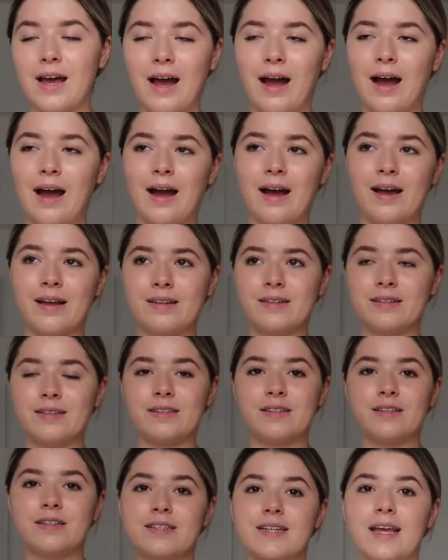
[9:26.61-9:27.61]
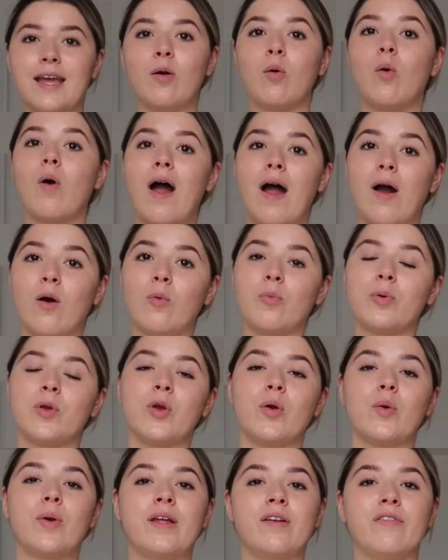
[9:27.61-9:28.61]
and it will help
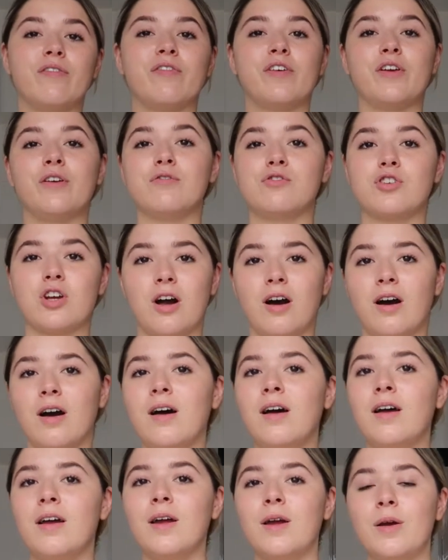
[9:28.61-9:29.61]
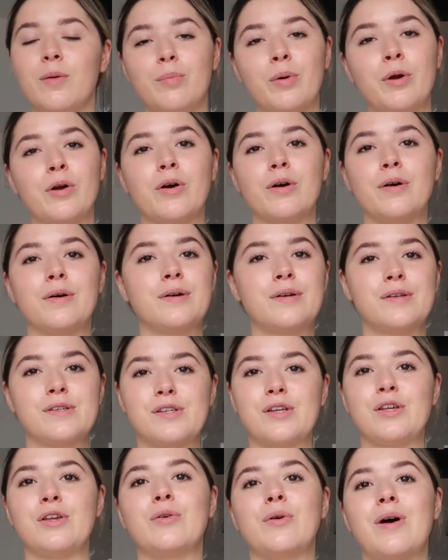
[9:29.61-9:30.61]
you in future because
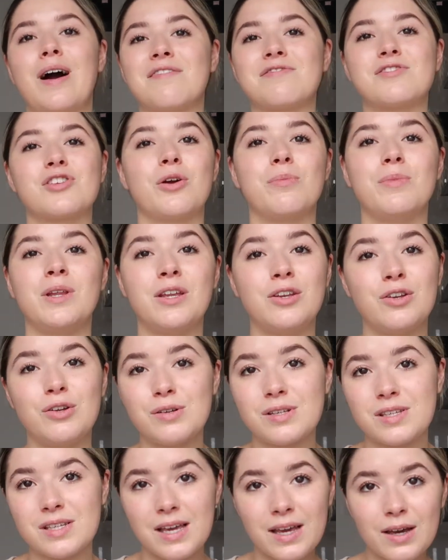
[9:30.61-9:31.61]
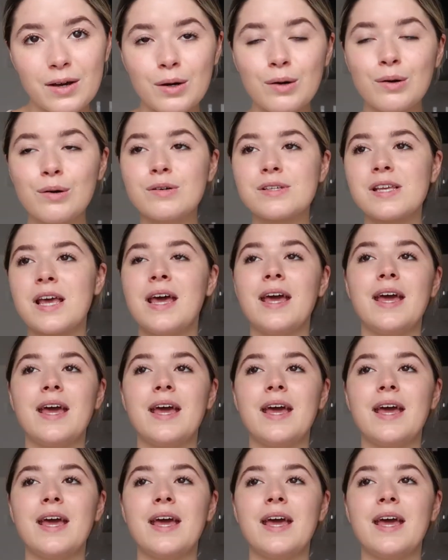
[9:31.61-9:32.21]
you'll have so many new skills.